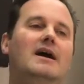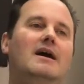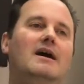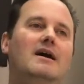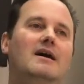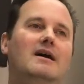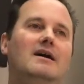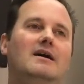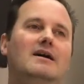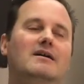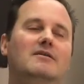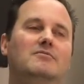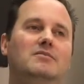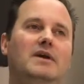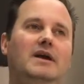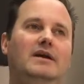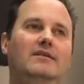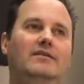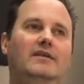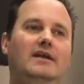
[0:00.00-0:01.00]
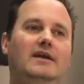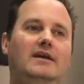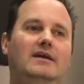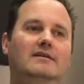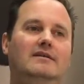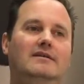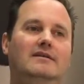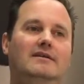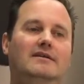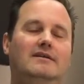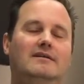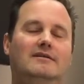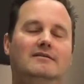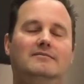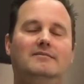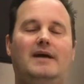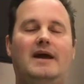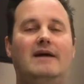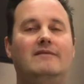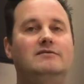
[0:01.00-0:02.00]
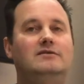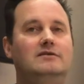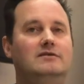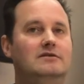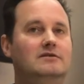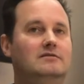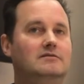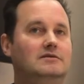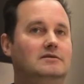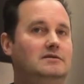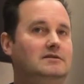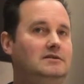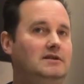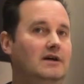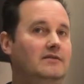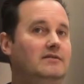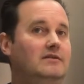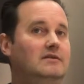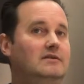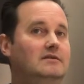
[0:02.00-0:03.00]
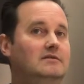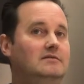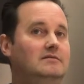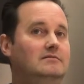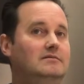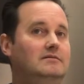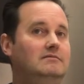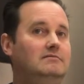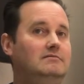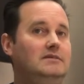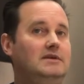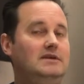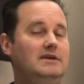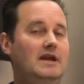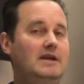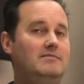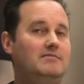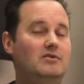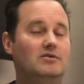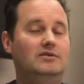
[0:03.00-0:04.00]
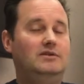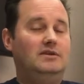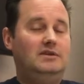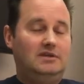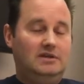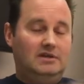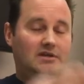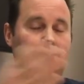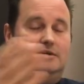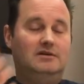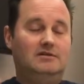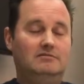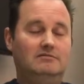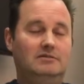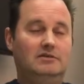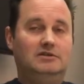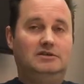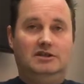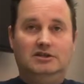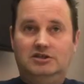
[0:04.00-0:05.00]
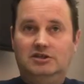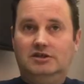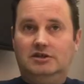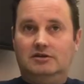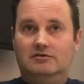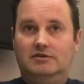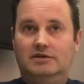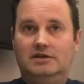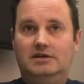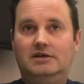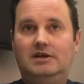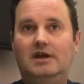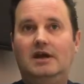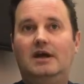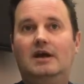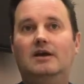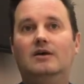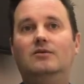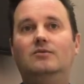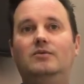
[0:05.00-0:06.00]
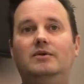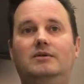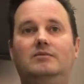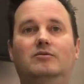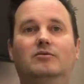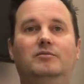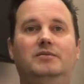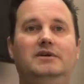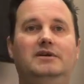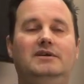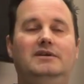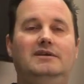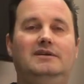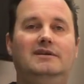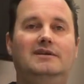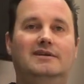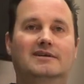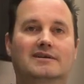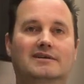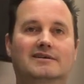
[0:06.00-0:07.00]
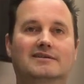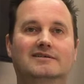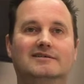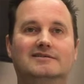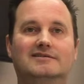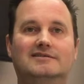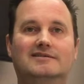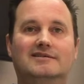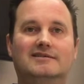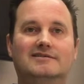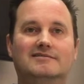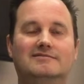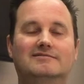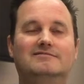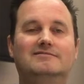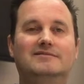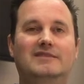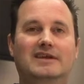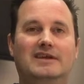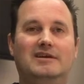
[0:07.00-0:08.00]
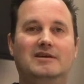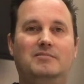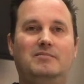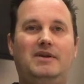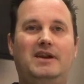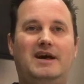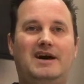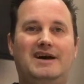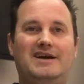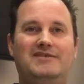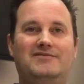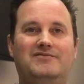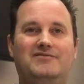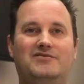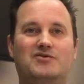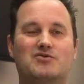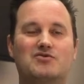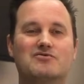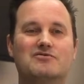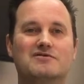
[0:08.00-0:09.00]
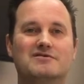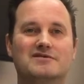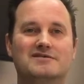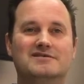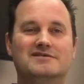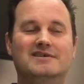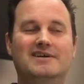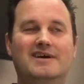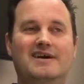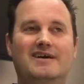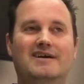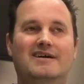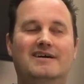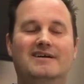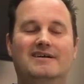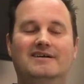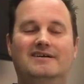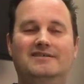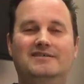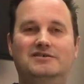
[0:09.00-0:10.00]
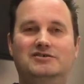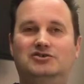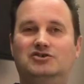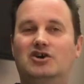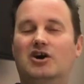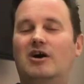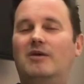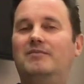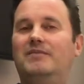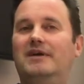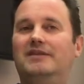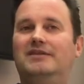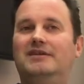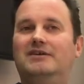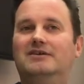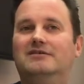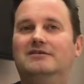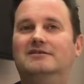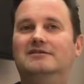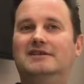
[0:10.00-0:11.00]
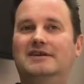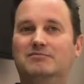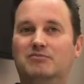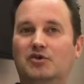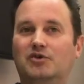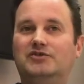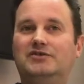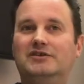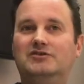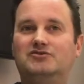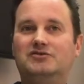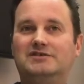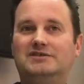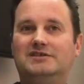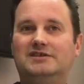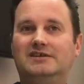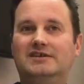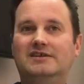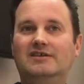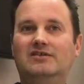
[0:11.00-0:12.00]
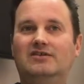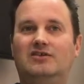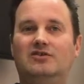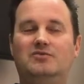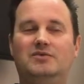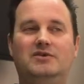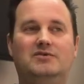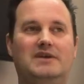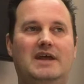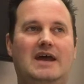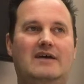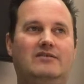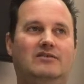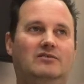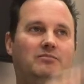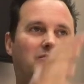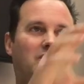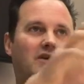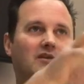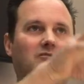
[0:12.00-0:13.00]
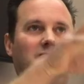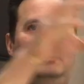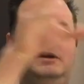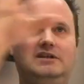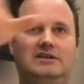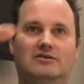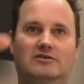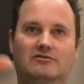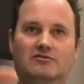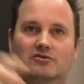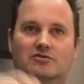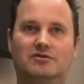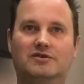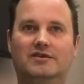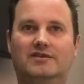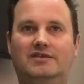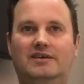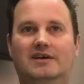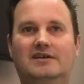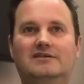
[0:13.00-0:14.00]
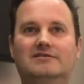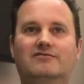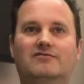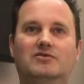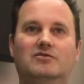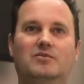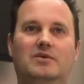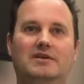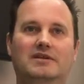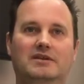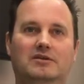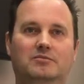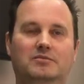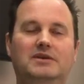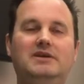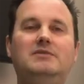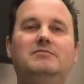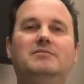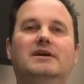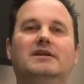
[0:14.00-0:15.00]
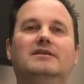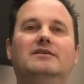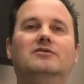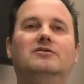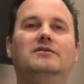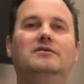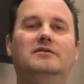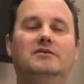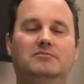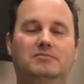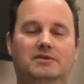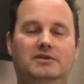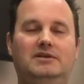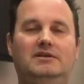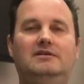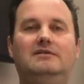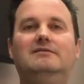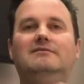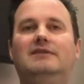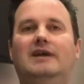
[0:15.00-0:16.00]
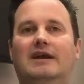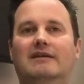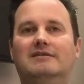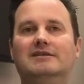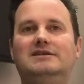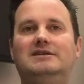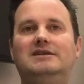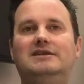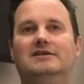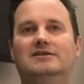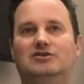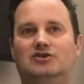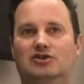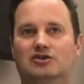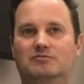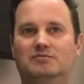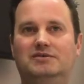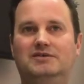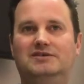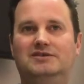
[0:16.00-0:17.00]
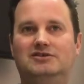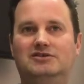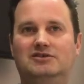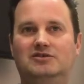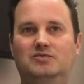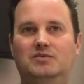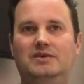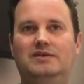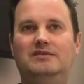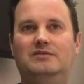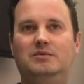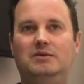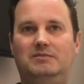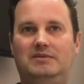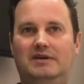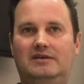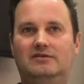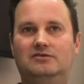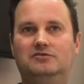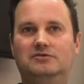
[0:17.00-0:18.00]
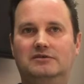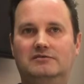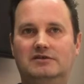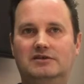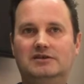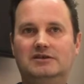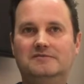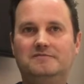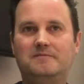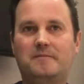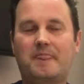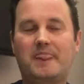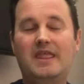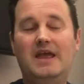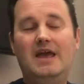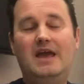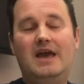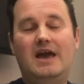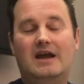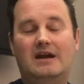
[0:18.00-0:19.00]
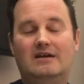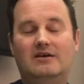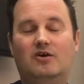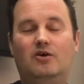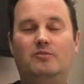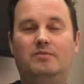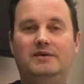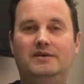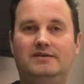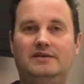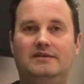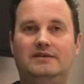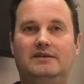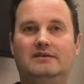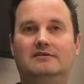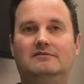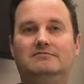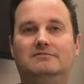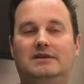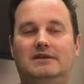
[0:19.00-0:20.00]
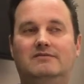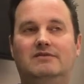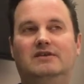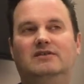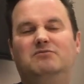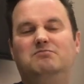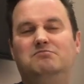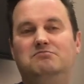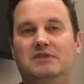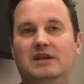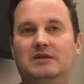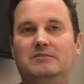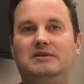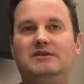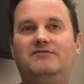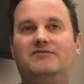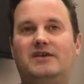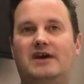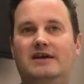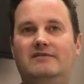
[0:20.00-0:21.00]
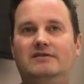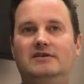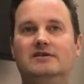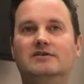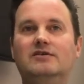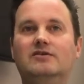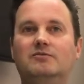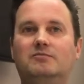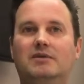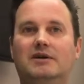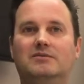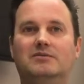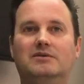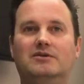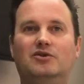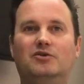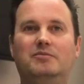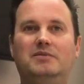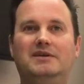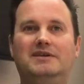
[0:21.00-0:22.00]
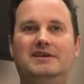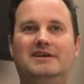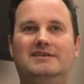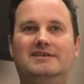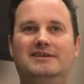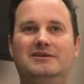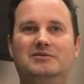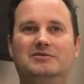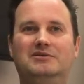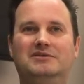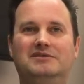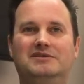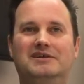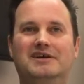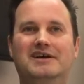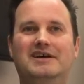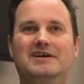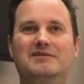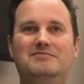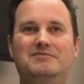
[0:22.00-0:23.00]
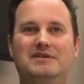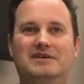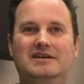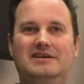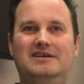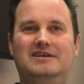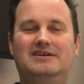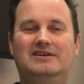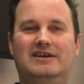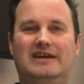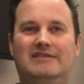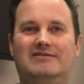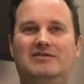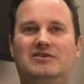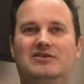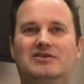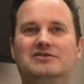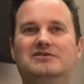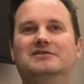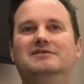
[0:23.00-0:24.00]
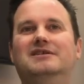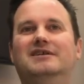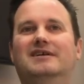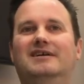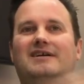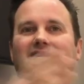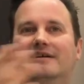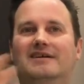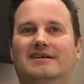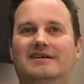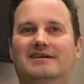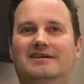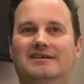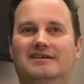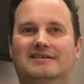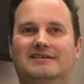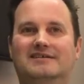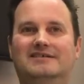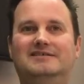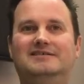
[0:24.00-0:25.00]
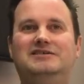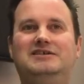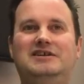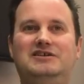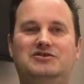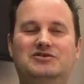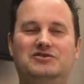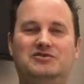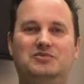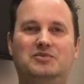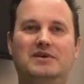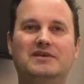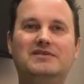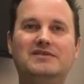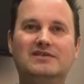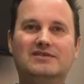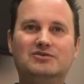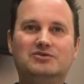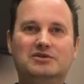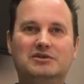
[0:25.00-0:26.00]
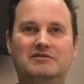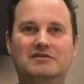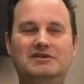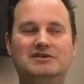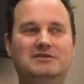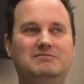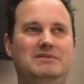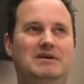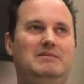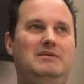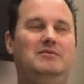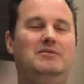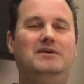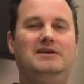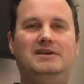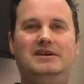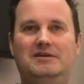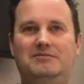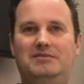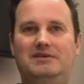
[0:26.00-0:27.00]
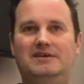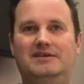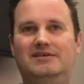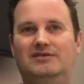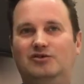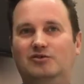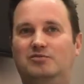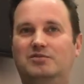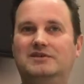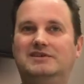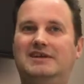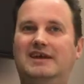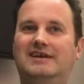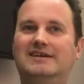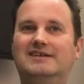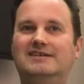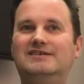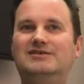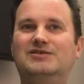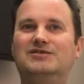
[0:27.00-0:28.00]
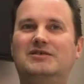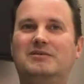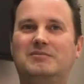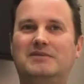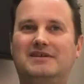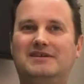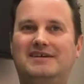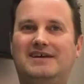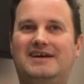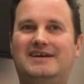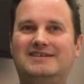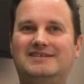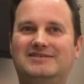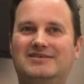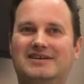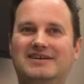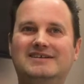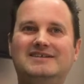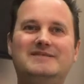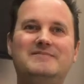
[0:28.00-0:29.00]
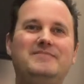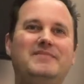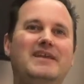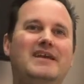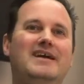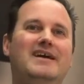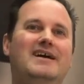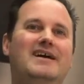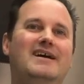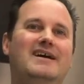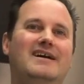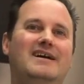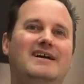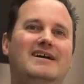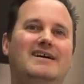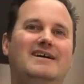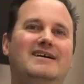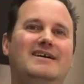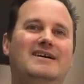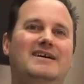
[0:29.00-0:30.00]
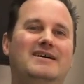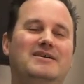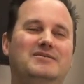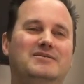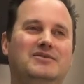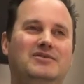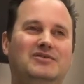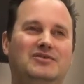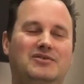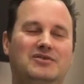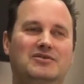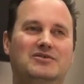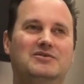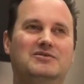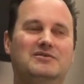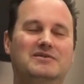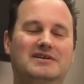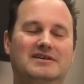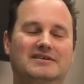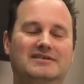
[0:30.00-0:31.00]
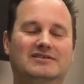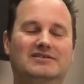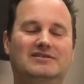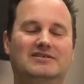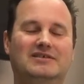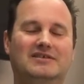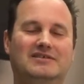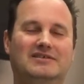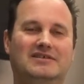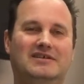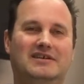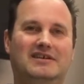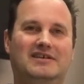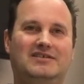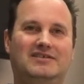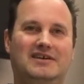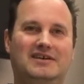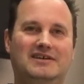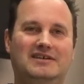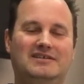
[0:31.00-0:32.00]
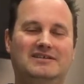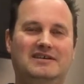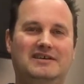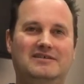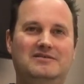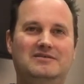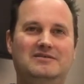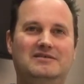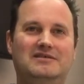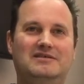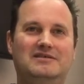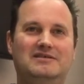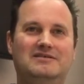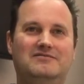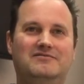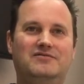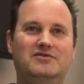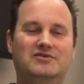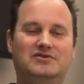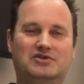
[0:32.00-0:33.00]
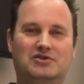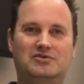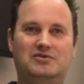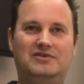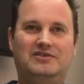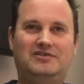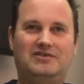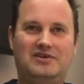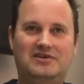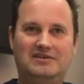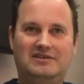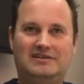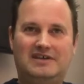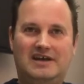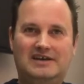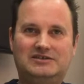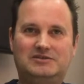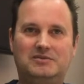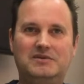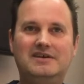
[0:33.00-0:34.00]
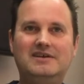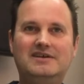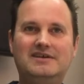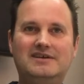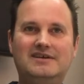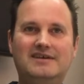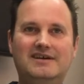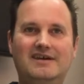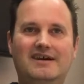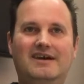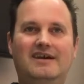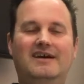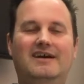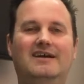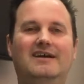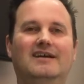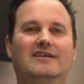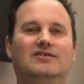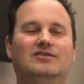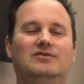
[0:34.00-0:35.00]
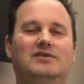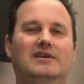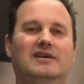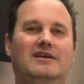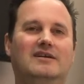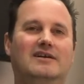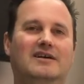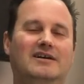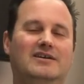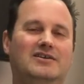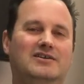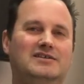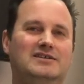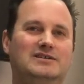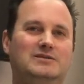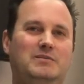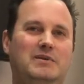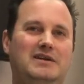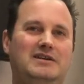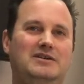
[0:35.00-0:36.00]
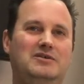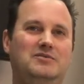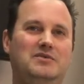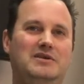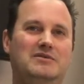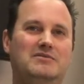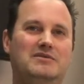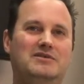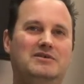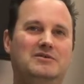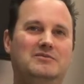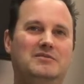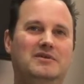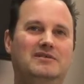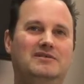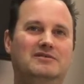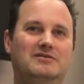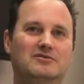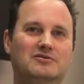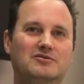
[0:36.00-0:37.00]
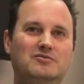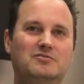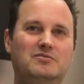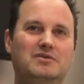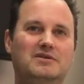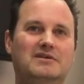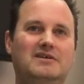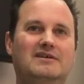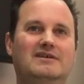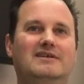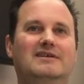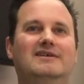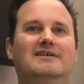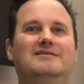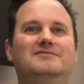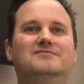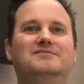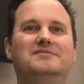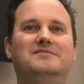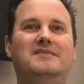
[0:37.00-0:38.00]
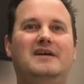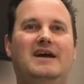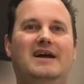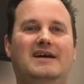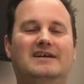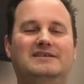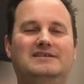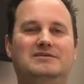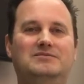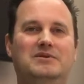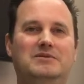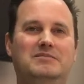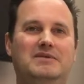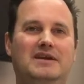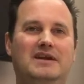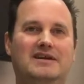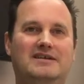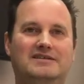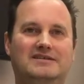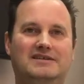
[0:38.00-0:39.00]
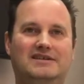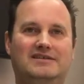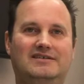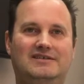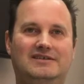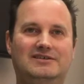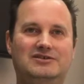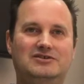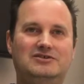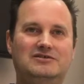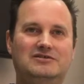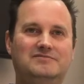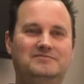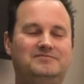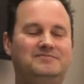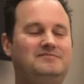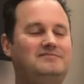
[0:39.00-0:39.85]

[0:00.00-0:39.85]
Um, and then um, after they're done the EA or the uh, their teaching degree, we will be uh, they can apply for uh, the job that they're most interested in. So we don't have spots picked out, of course, yet for where they'll be, but they'll, they'll be guaranteed a term position with Winnipeg School Division. And our hope is that they'll give us minimally five years, but we're hoping that they will be uh, lifelong uh, teachers with the school division, maybe one day be a superintendent or something like that, right? Uh, so uh, it's, it's exciting. They, the first cohort started this last week. And so I, I, got to spend a week with them as a group um, at Winnipeg Adult Ed Center.